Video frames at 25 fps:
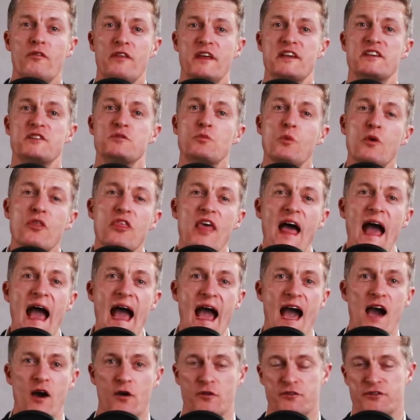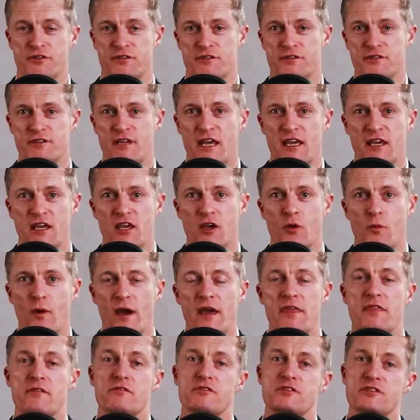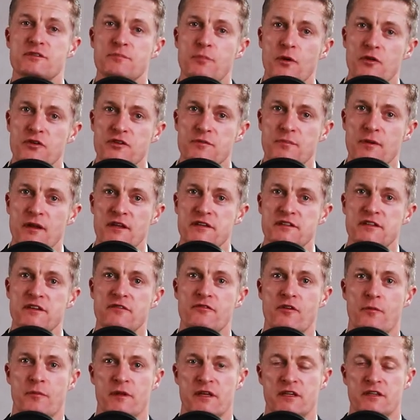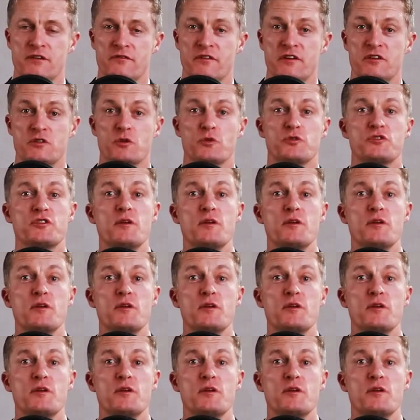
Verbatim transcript: of this without taking away the responsibility from the individual